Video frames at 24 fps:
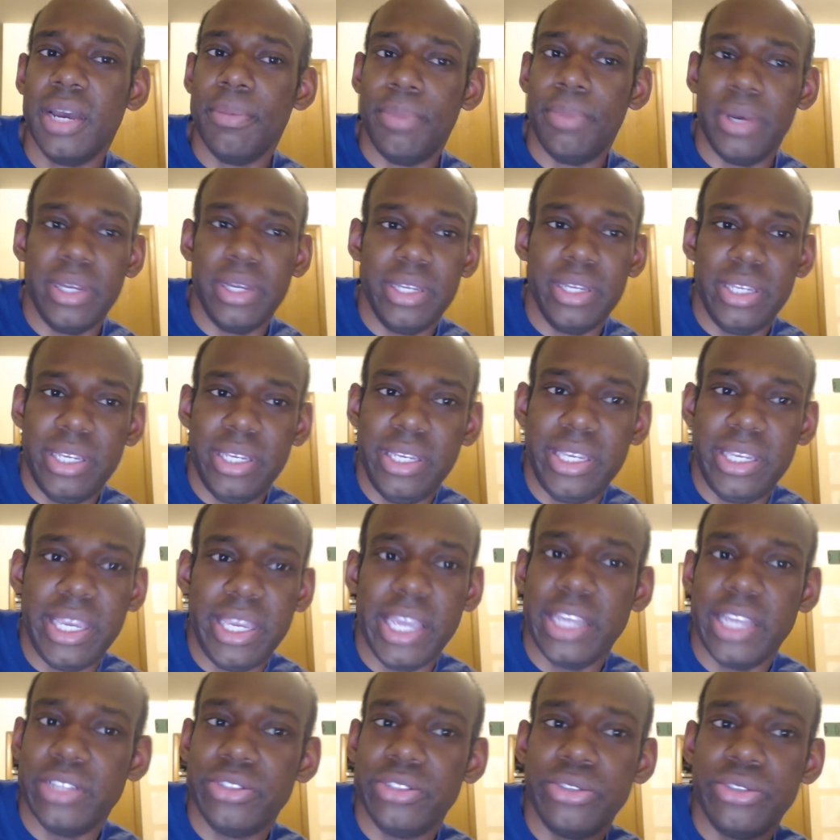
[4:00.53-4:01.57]
but he
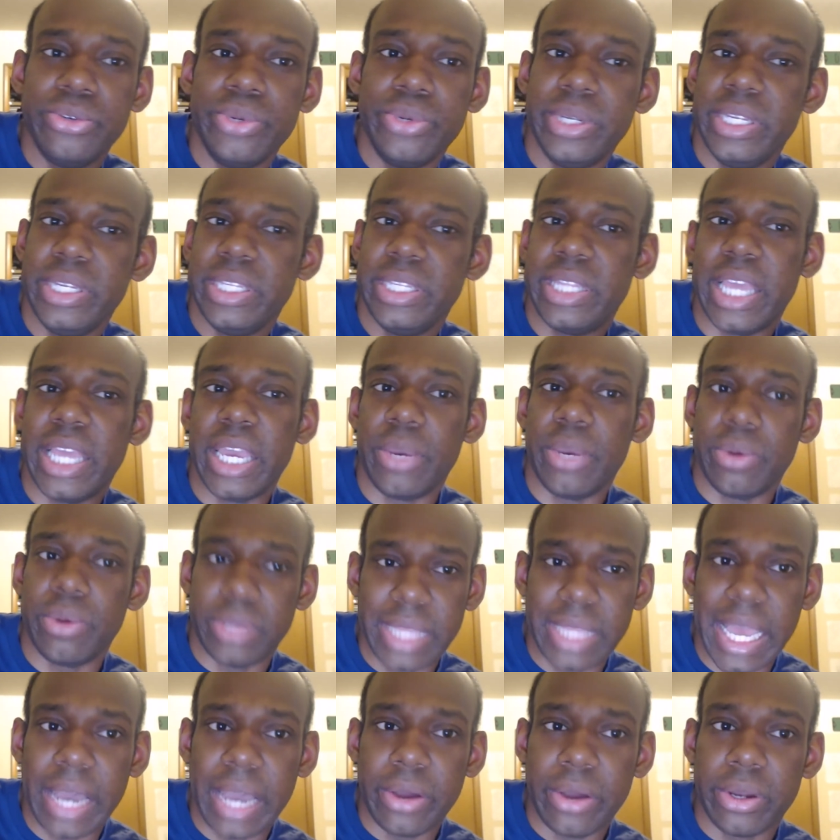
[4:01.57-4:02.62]
can't do anything
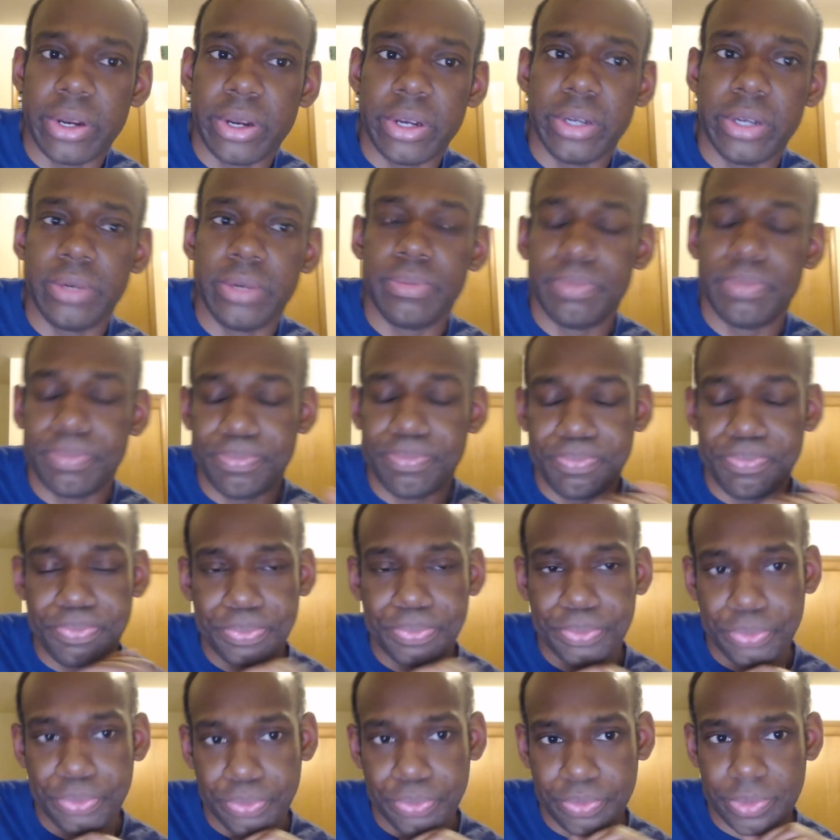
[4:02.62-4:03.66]
without her
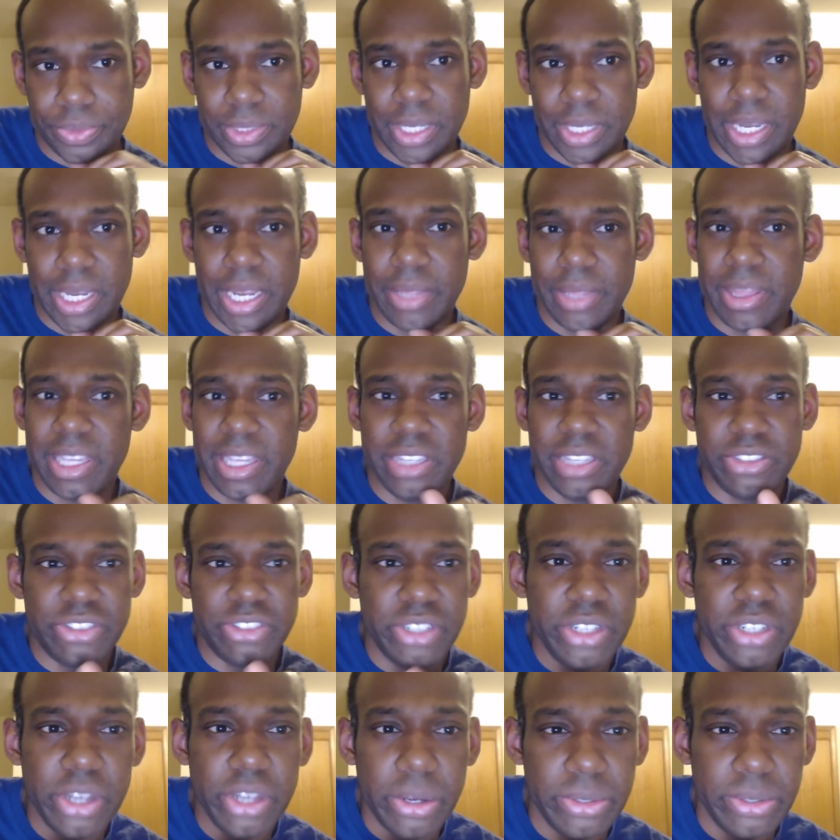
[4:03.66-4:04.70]
and i think
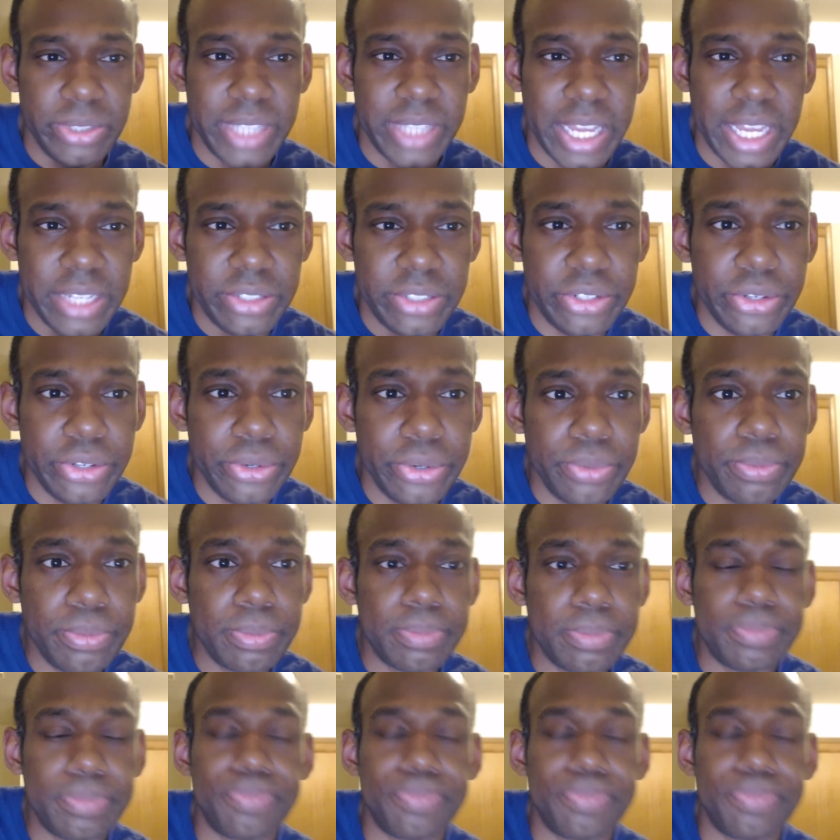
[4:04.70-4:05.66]
she knows that too